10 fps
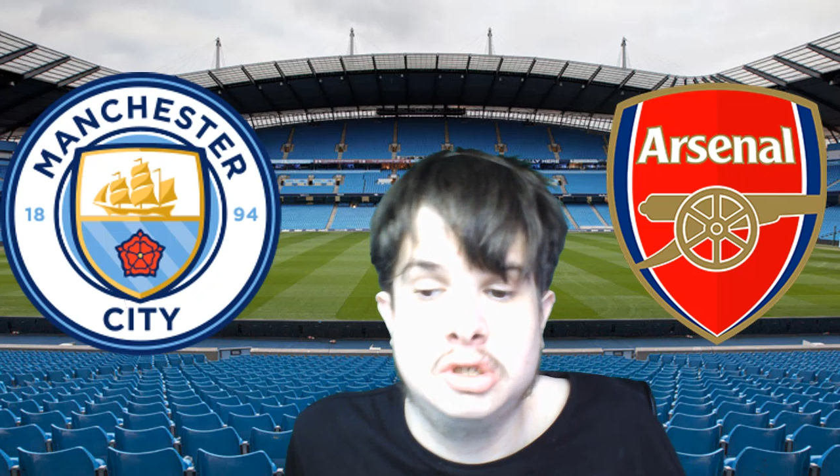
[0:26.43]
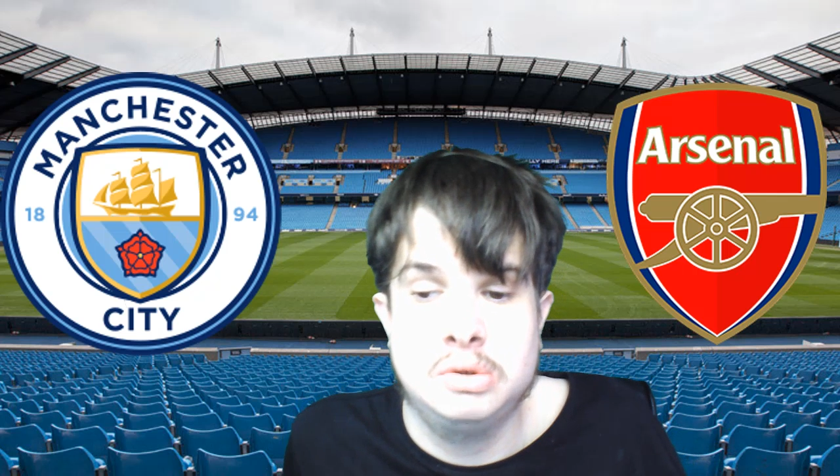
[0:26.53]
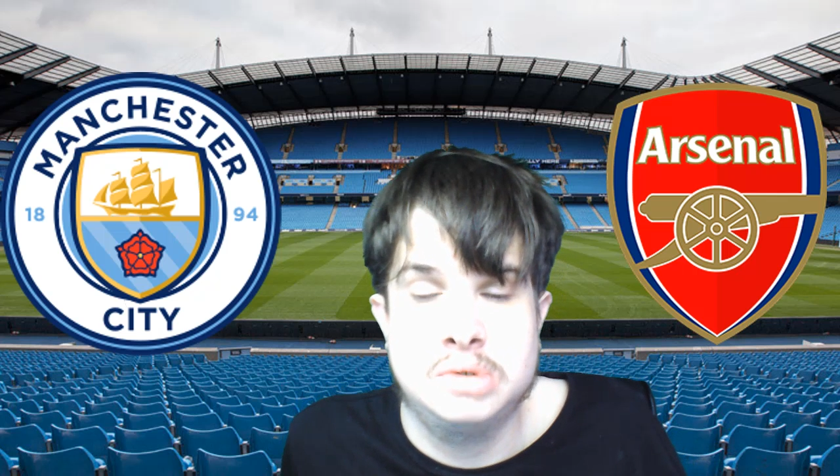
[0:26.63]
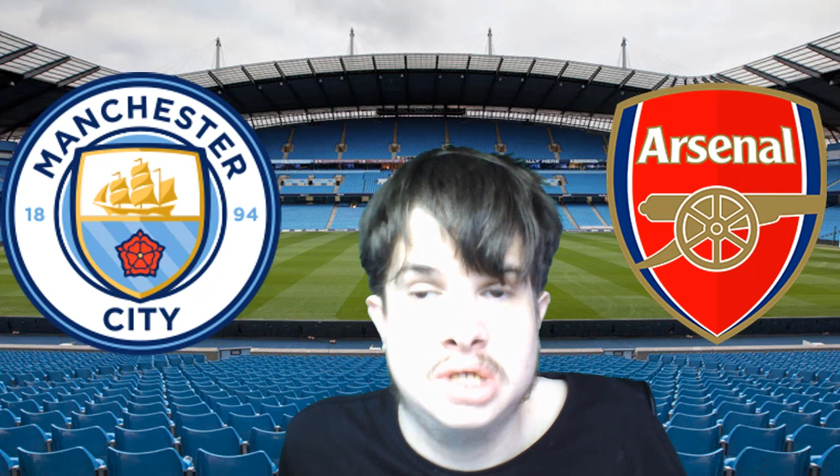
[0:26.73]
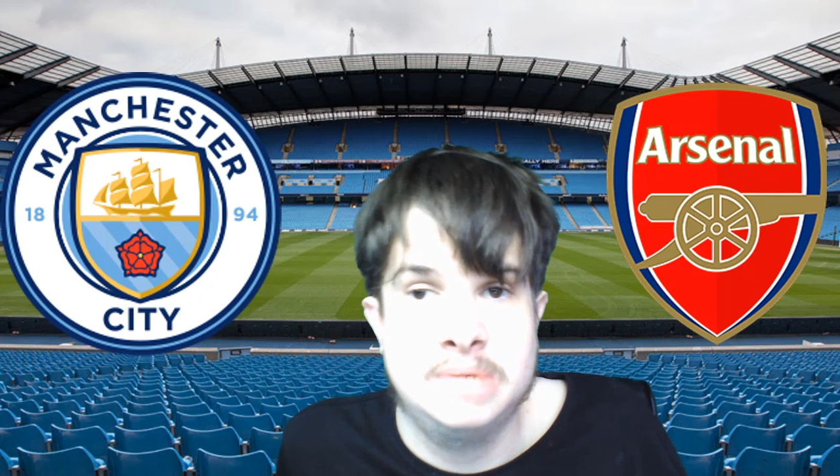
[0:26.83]

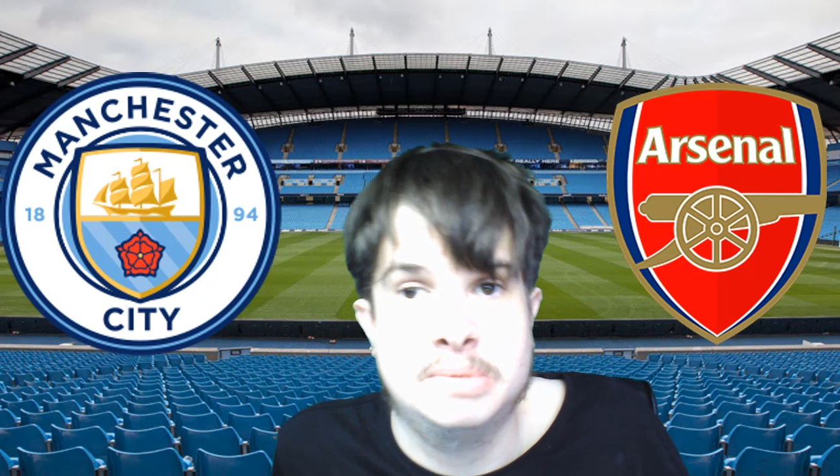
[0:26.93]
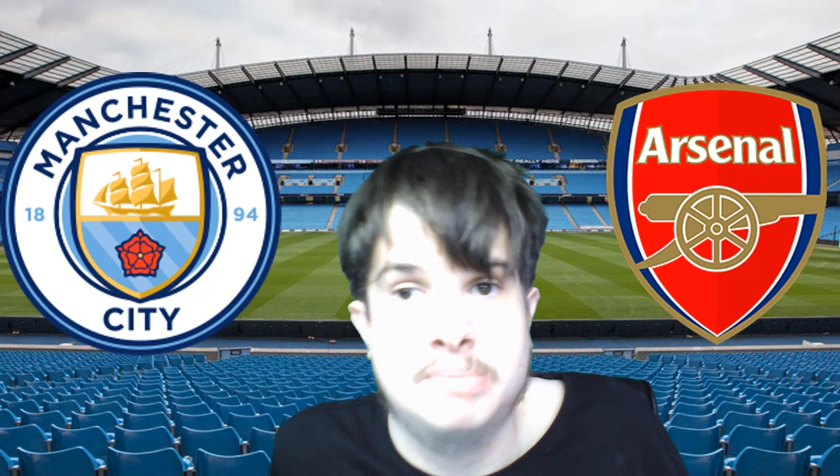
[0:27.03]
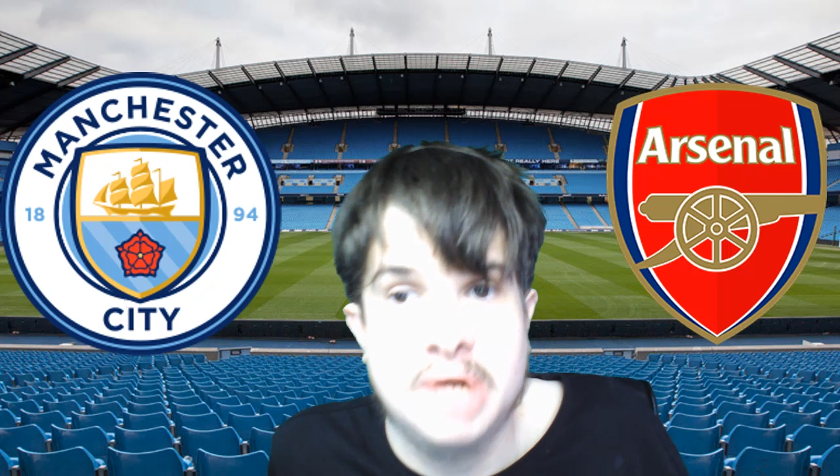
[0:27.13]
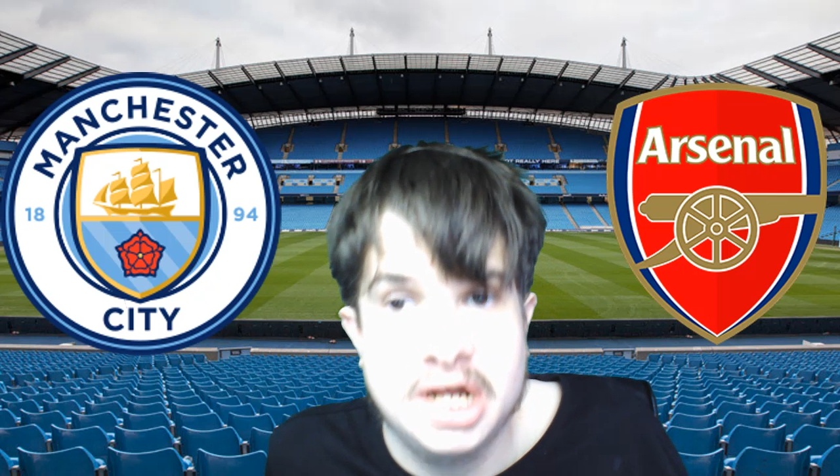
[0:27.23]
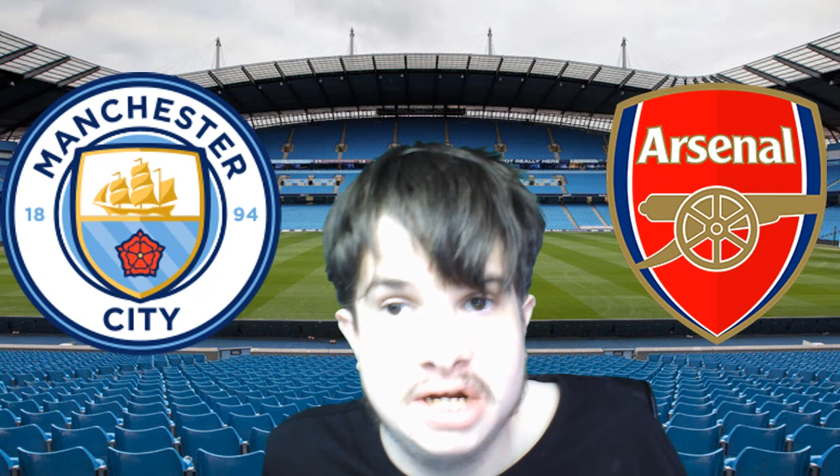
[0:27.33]
two teams have
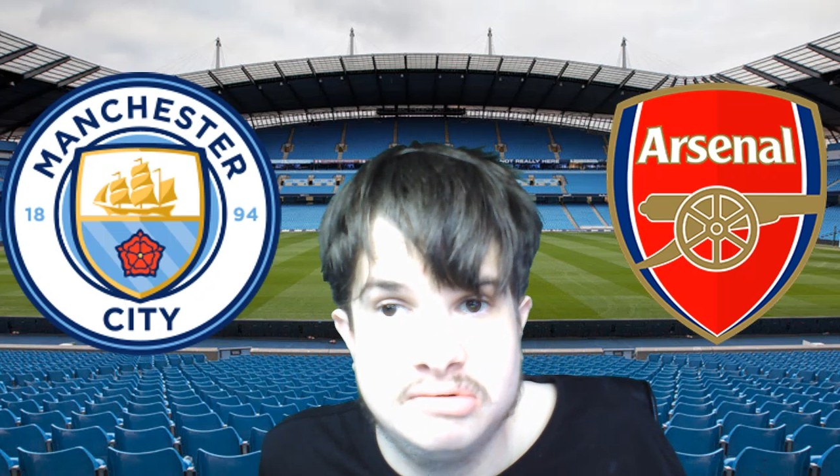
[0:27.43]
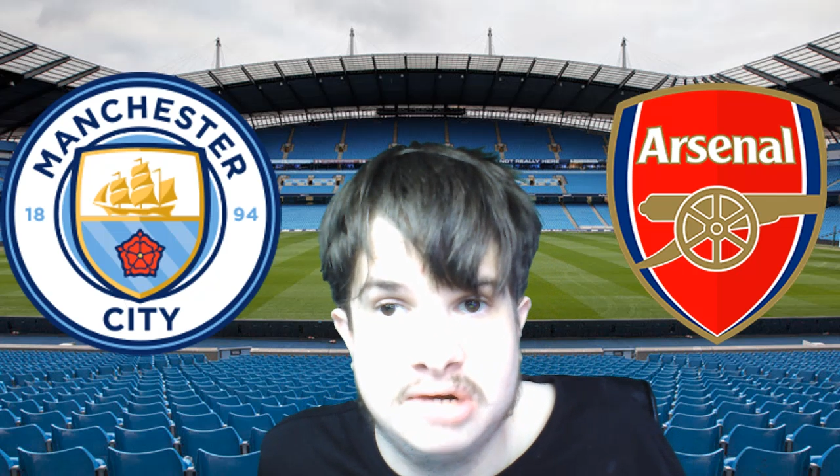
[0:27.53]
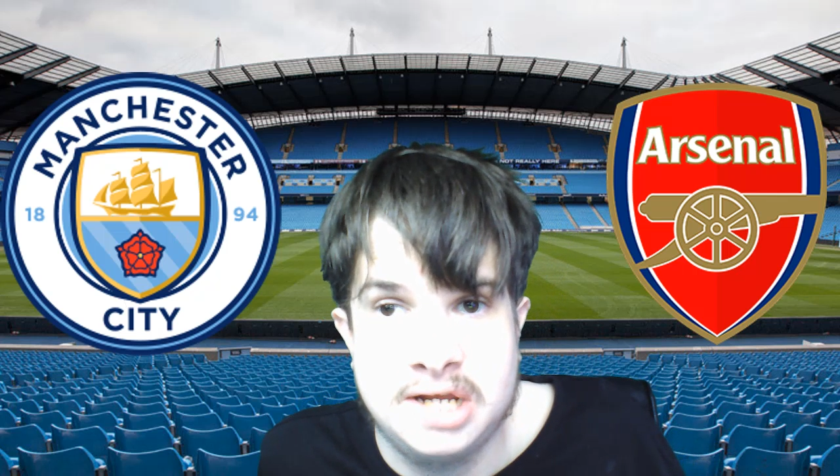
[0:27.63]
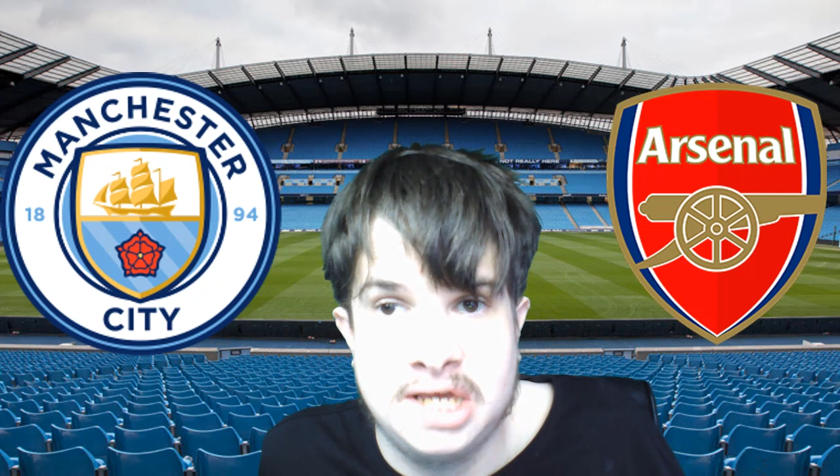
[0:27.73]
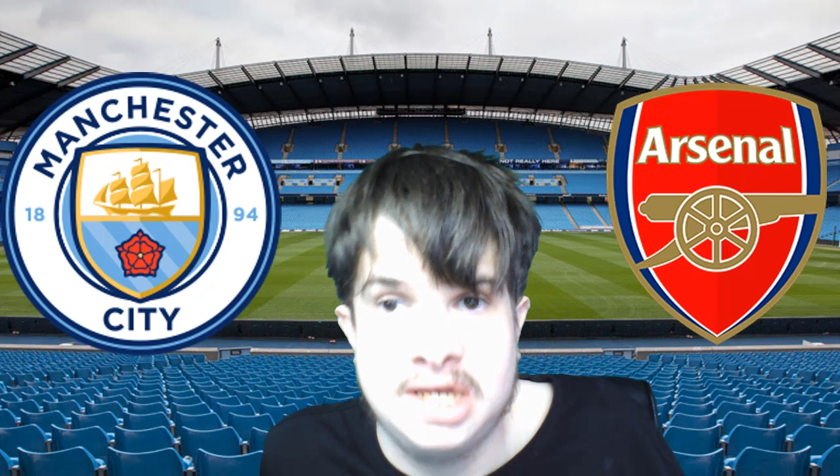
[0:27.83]
played
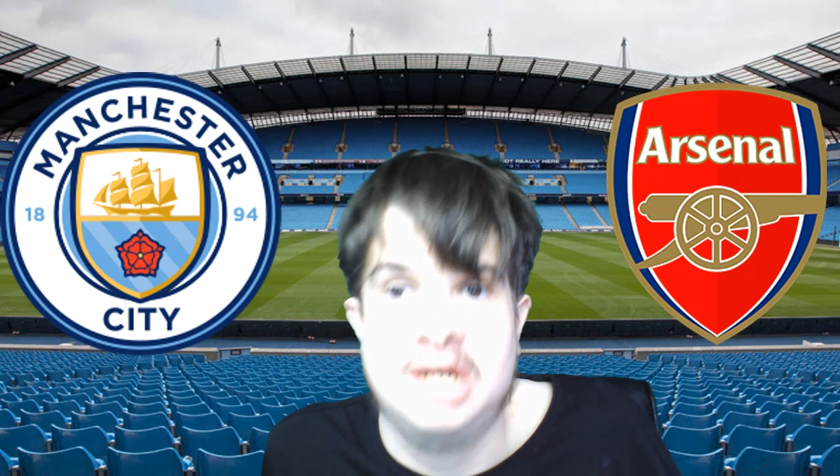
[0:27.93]
already,